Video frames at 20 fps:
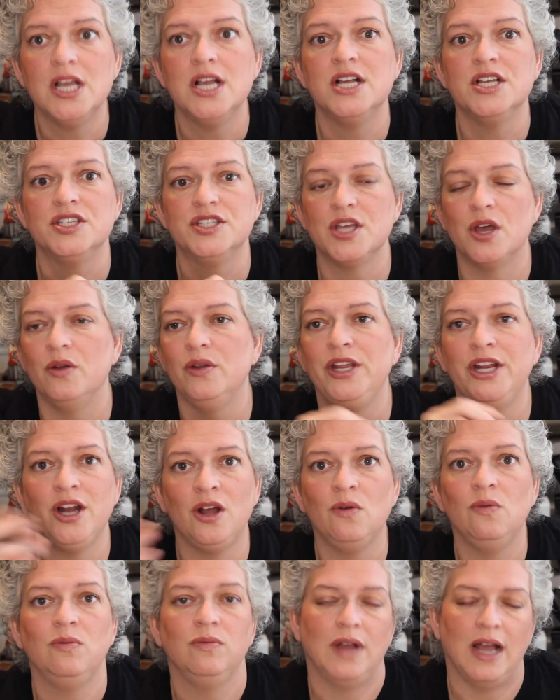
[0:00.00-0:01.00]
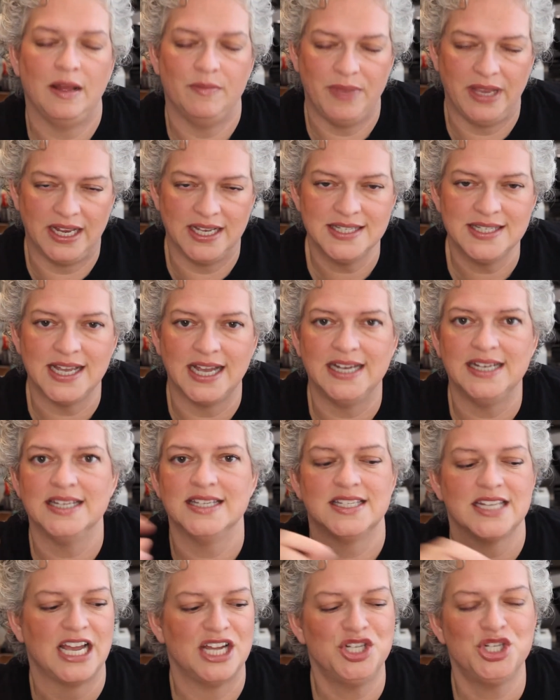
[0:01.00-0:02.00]
So, you know, being a
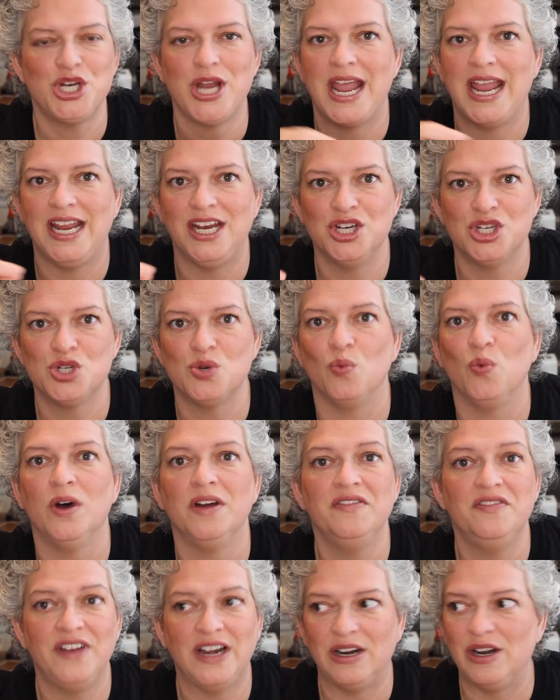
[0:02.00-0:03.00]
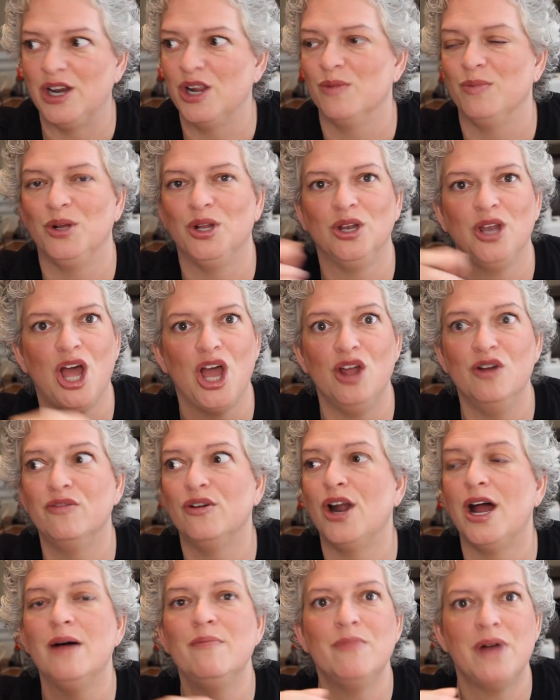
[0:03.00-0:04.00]
scientist, I changed one variable over
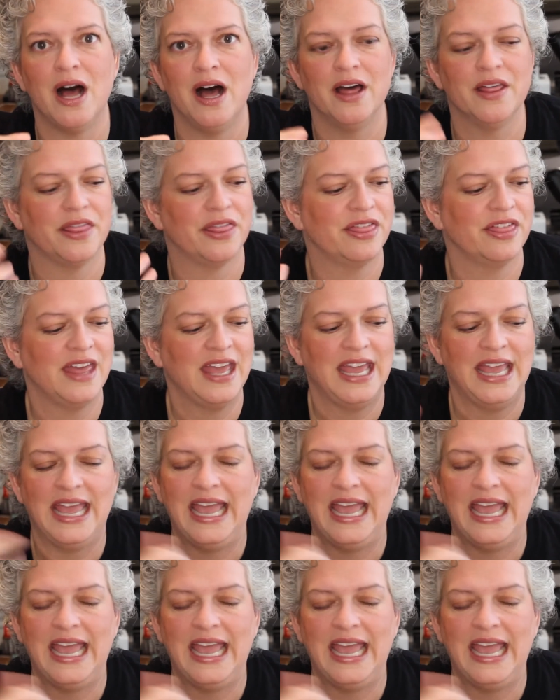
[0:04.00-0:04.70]
a month,